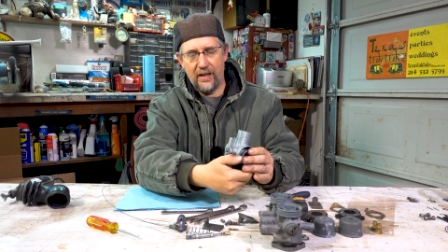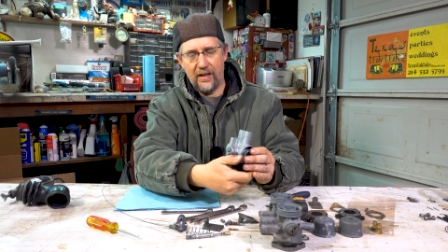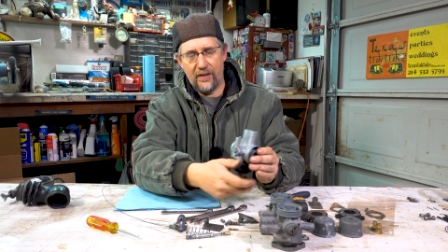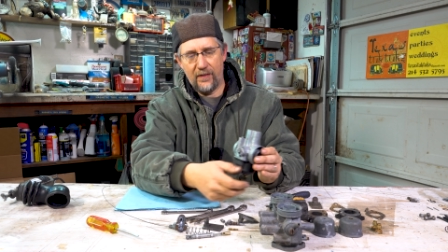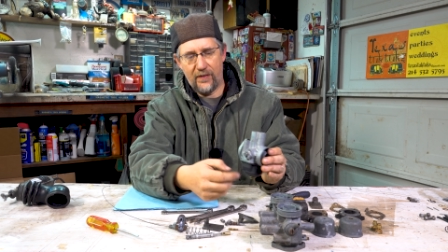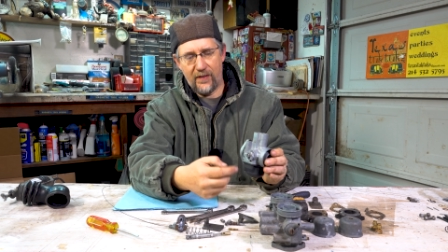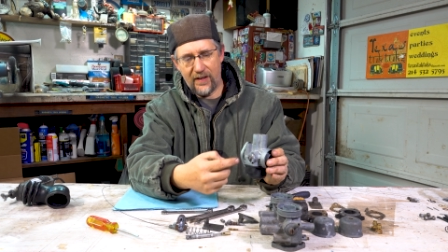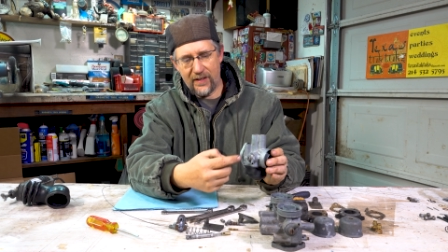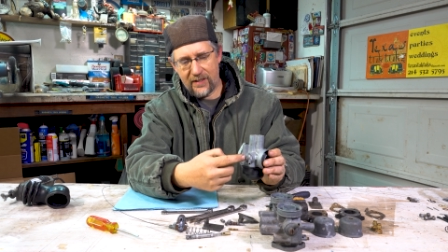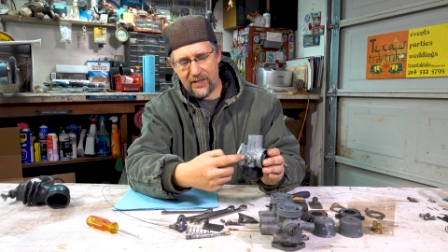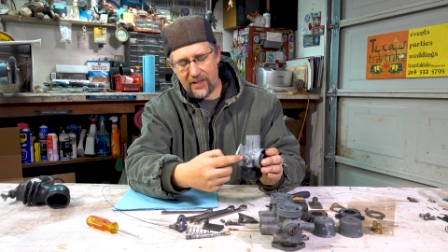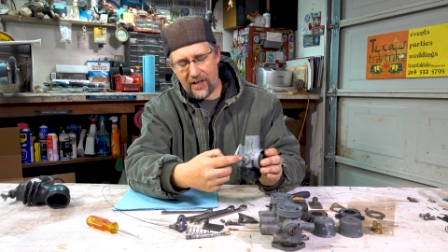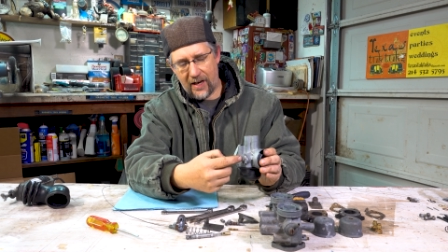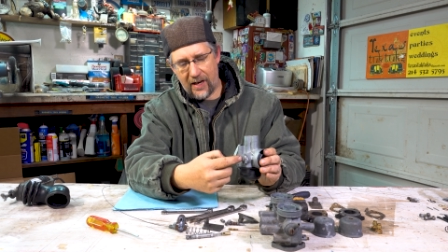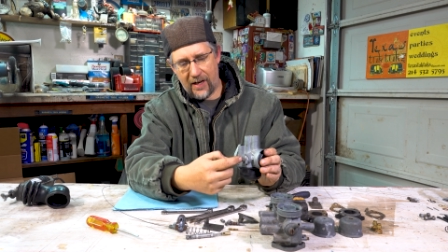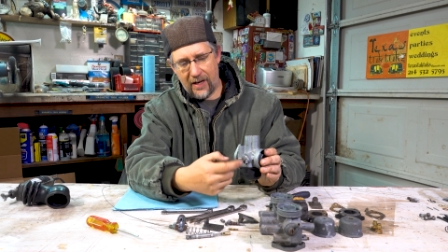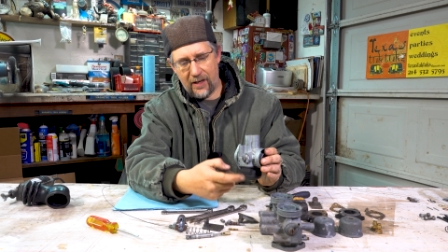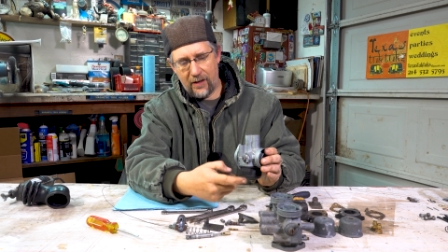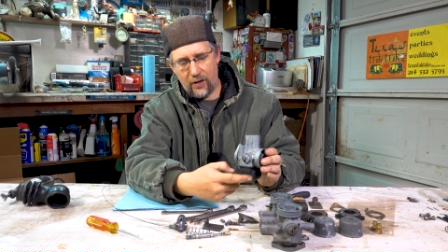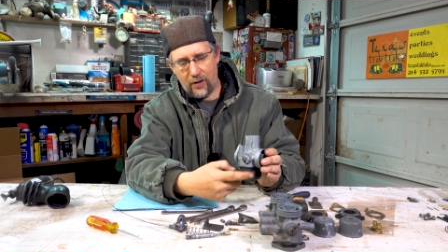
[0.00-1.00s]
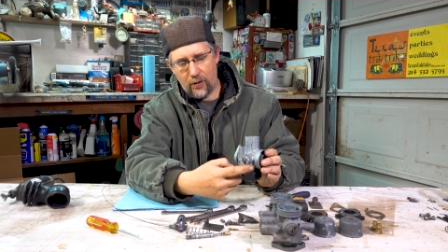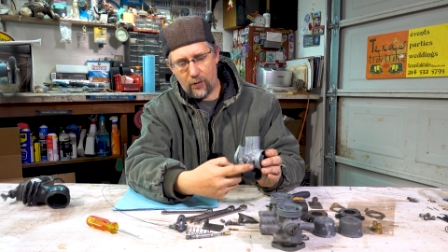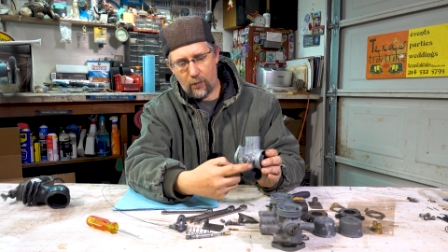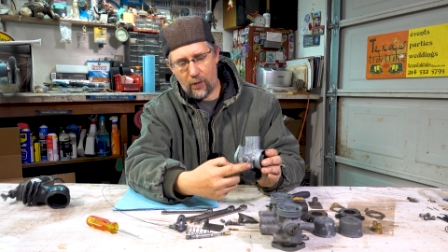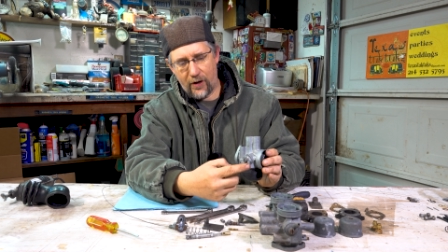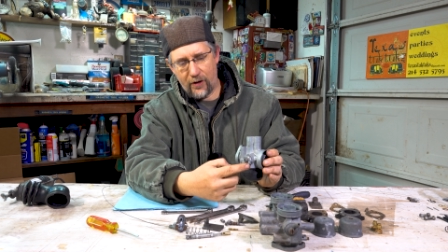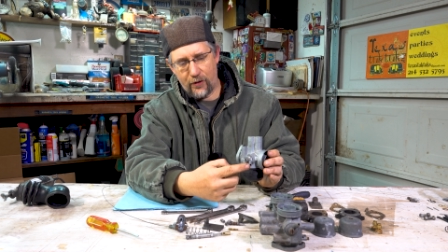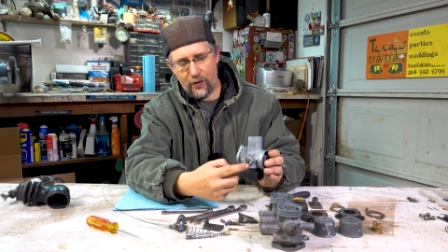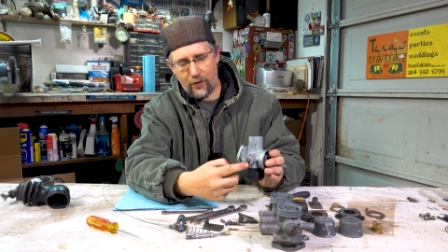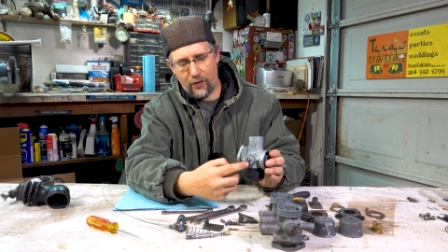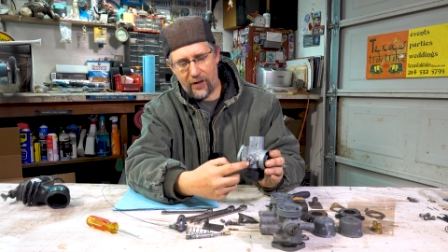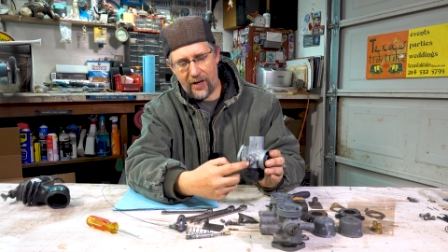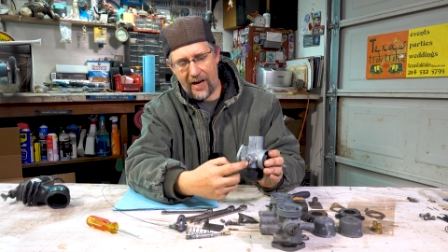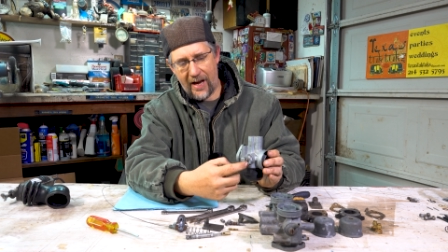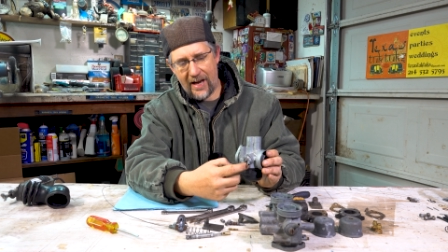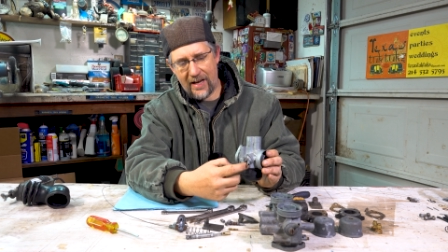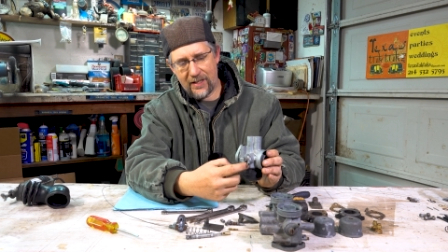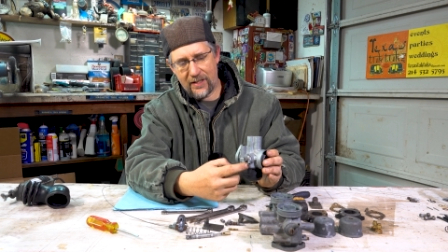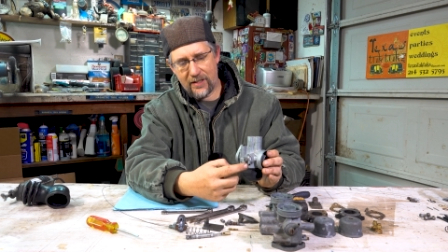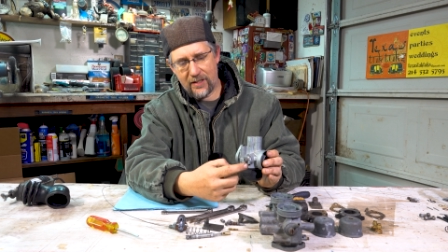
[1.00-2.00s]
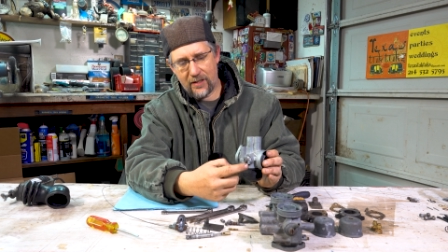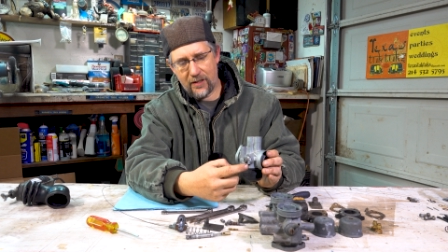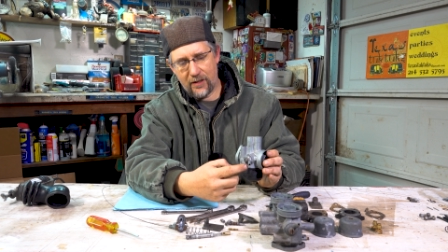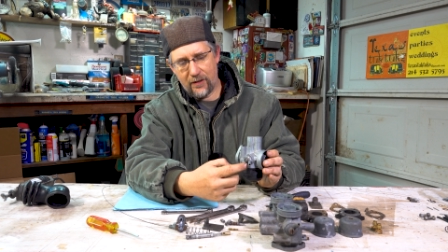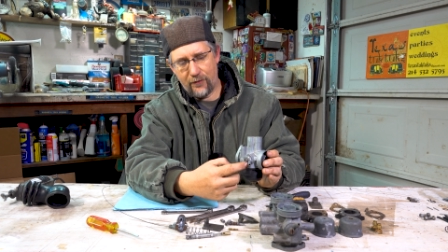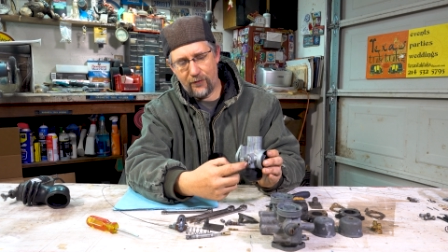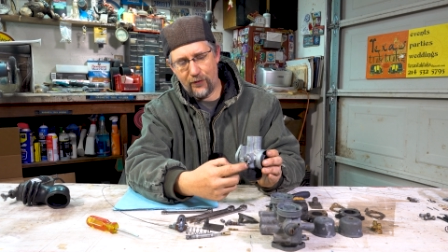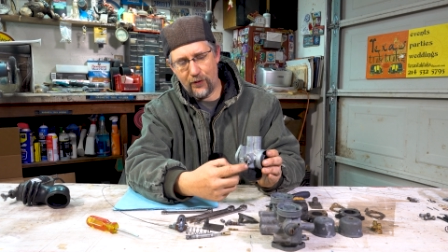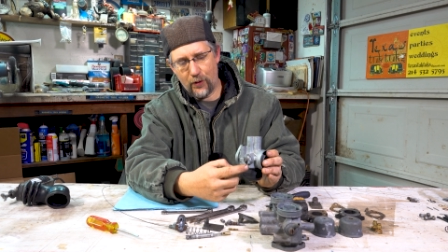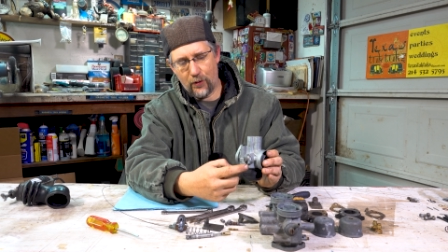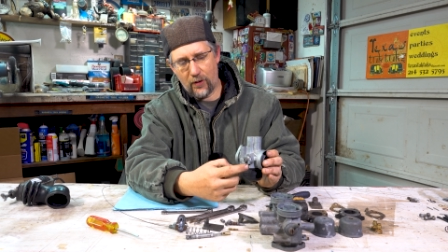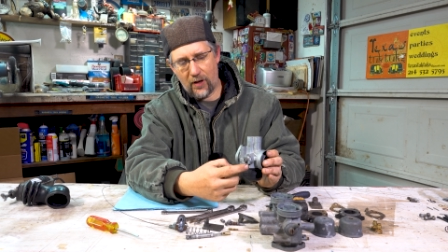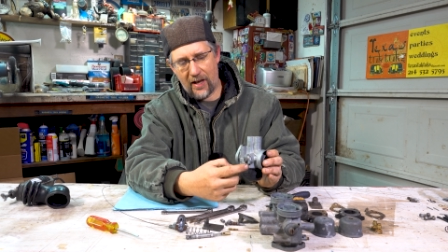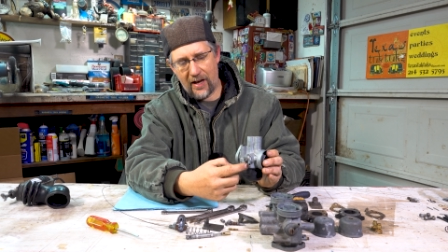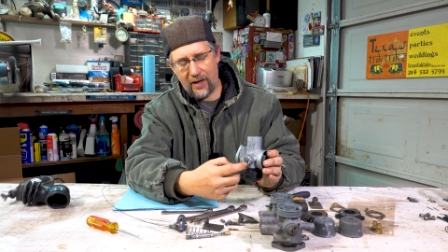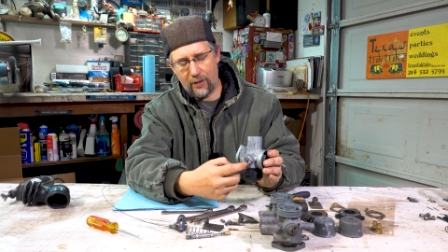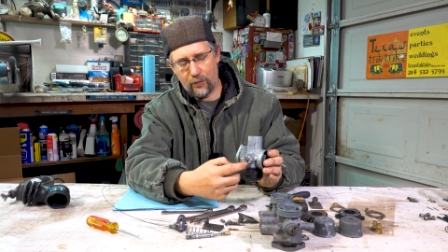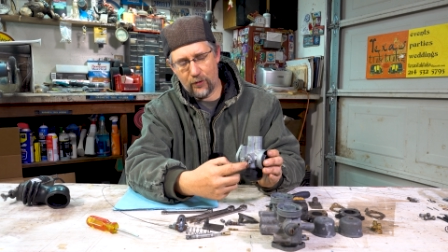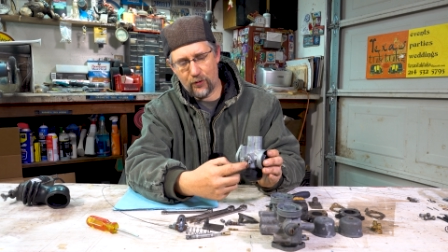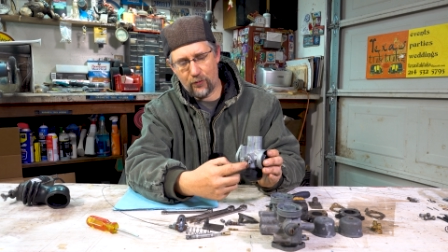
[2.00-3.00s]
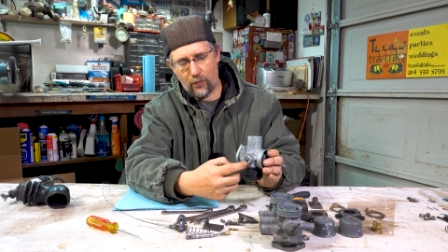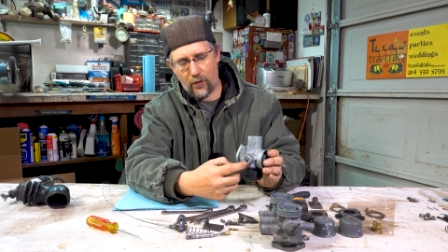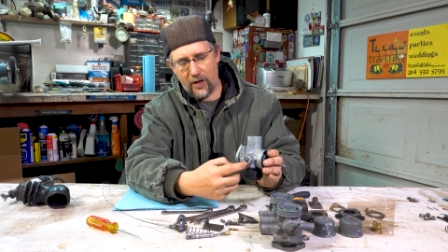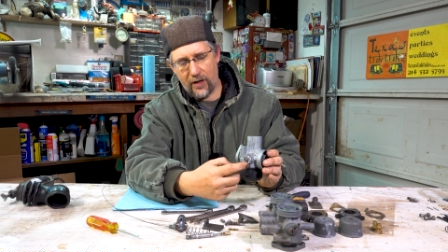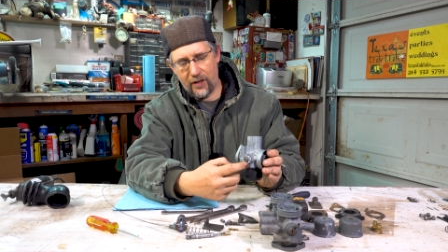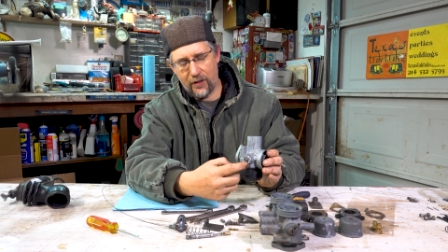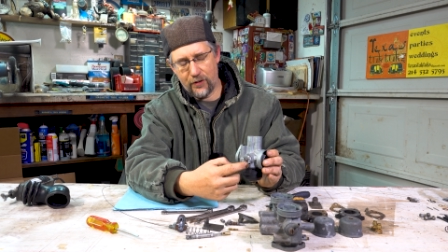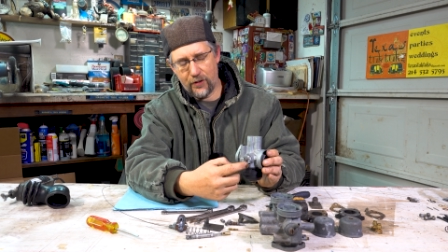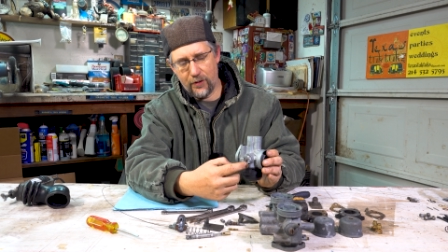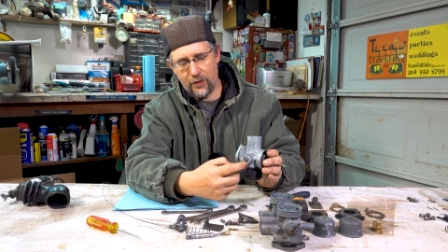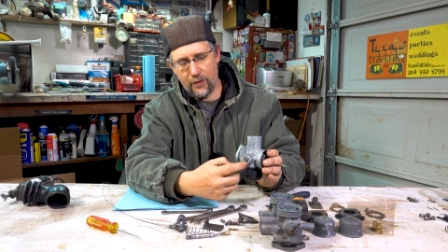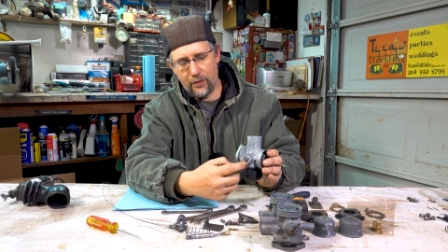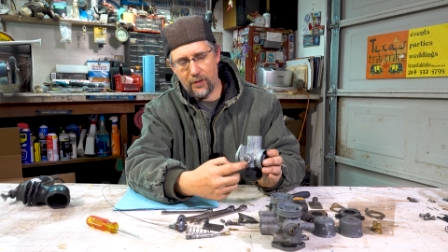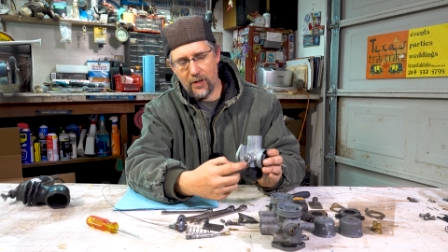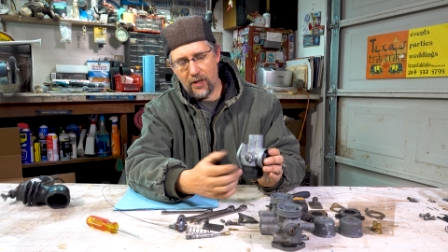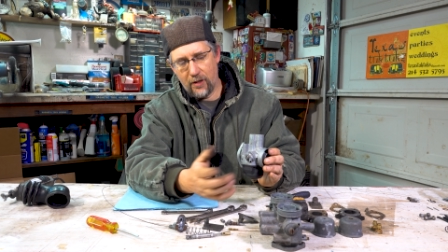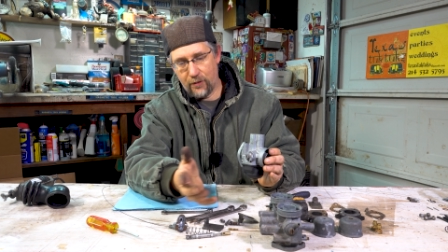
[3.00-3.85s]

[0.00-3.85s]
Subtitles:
this side where your gas fuel line was running to,